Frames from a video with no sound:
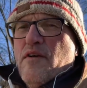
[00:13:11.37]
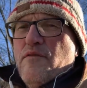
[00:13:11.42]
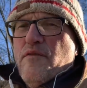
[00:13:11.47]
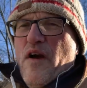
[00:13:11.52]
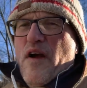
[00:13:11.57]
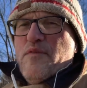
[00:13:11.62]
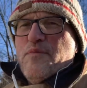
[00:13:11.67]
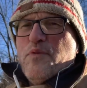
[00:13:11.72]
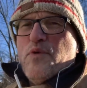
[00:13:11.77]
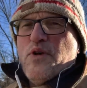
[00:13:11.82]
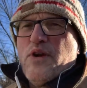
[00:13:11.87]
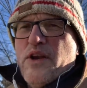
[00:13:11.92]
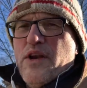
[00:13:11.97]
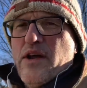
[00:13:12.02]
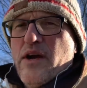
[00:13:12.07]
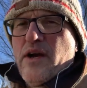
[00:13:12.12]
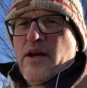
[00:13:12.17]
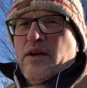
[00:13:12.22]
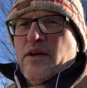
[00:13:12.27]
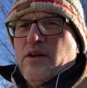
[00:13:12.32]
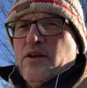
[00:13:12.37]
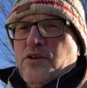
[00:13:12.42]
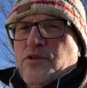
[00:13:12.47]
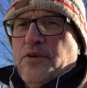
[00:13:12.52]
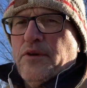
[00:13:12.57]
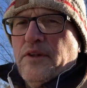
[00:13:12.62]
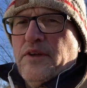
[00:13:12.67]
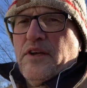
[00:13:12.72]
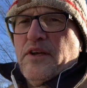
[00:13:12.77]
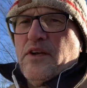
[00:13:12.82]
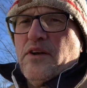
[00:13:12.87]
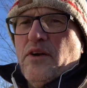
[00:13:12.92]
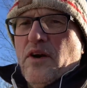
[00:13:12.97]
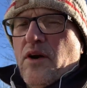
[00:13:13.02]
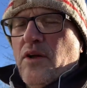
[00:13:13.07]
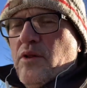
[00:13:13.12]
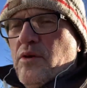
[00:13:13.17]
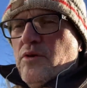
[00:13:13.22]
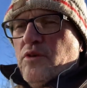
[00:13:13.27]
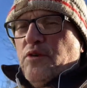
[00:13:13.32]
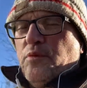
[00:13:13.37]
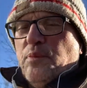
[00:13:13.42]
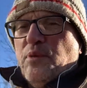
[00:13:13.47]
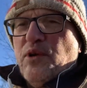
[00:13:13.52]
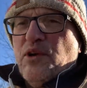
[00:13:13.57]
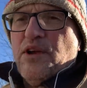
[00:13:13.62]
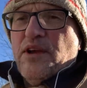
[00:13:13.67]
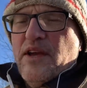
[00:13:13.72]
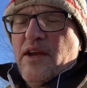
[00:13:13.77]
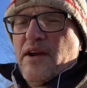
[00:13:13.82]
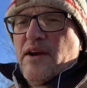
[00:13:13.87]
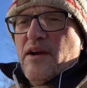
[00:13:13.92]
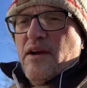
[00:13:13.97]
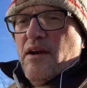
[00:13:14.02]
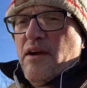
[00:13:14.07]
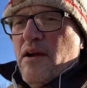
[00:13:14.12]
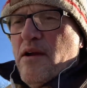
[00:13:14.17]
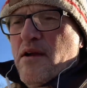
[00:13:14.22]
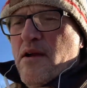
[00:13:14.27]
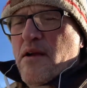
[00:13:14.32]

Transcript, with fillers: $5.9 trillion per year,